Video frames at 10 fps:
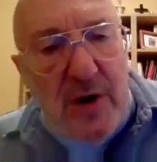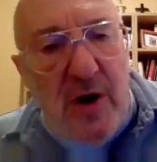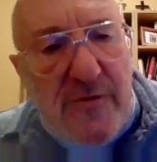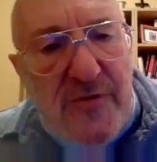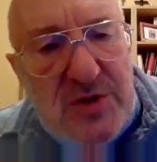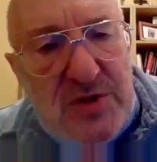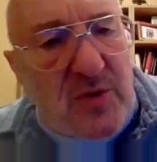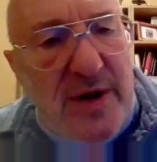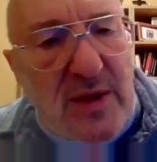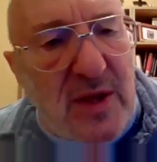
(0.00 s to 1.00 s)
office or
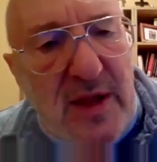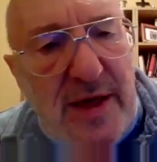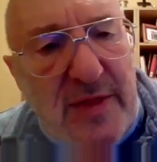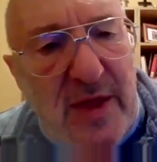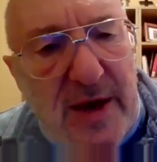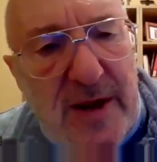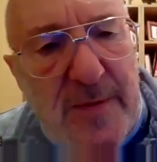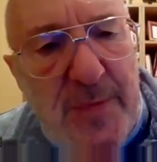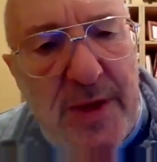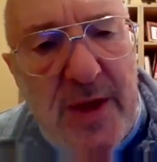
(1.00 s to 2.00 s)
anything like that.
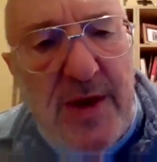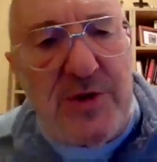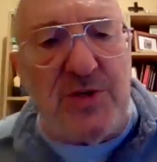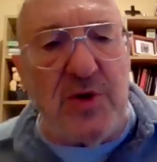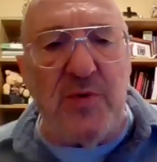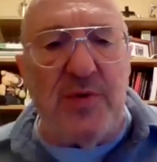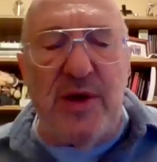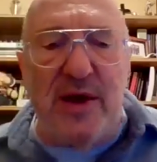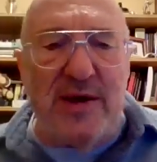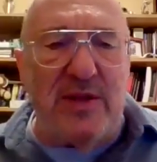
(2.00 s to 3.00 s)
So
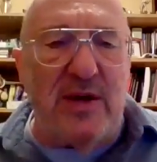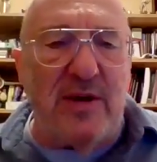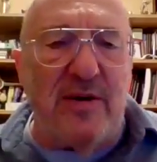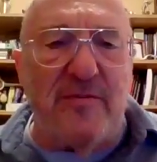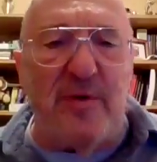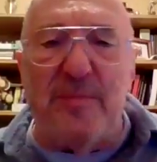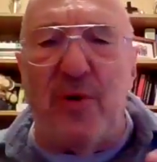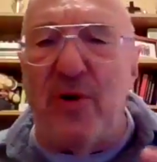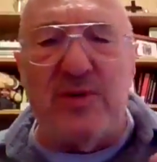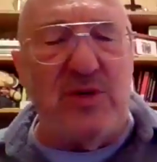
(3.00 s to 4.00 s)
the idea of
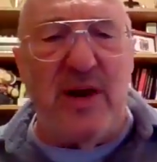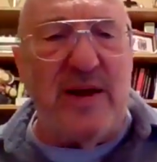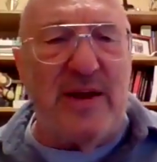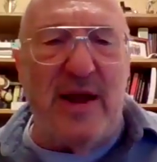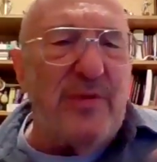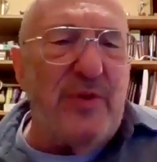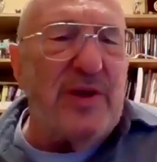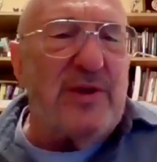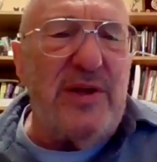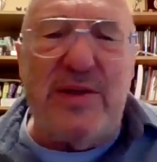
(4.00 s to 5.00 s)
apartheid and
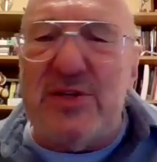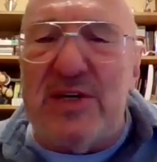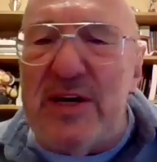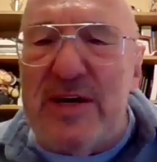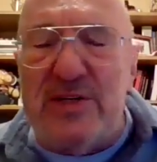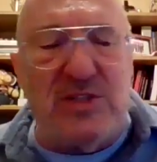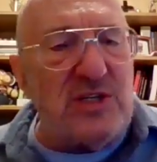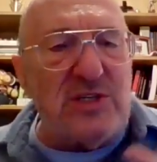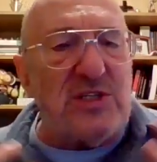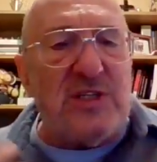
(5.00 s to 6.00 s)
ethnic cleansing is
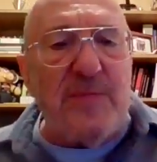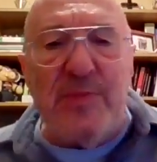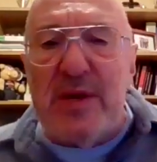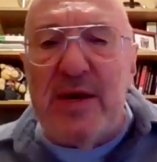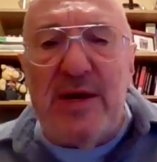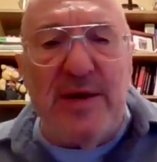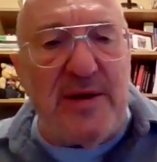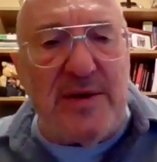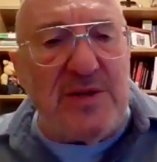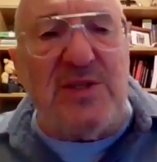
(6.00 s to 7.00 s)
just
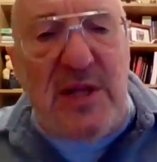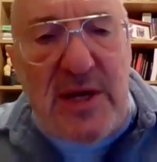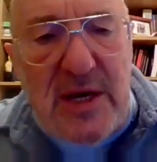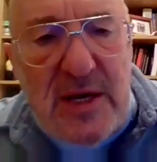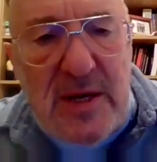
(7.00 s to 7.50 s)
silly.